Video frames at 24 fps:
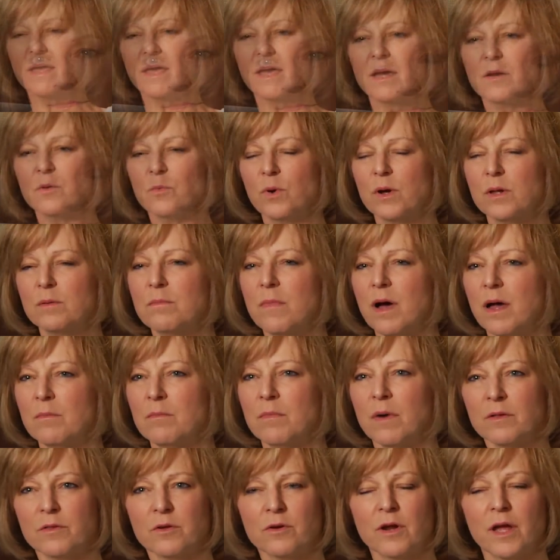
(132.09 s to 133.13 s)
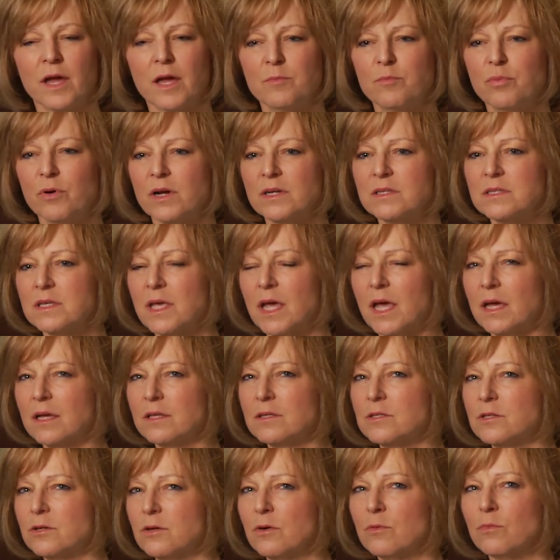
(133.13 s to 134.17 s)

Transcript: at when my mother had breast cancer,